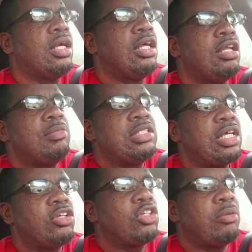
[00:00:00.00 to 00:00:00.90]
Let me
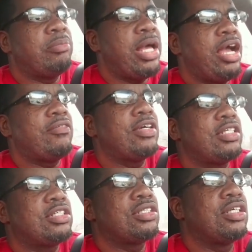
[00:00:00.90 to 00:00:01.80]
tell you that
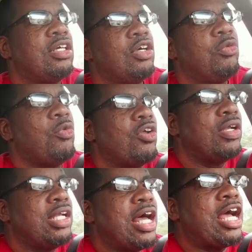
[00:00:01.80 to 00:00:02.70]
marriage will
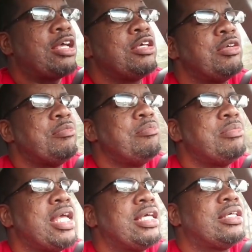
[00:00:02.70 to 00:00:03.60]
not
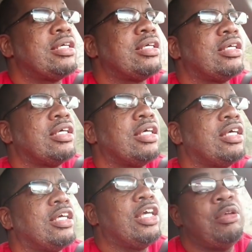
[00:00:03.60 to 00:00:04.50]
make
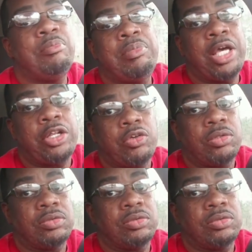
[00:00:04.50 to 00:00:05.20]
it better.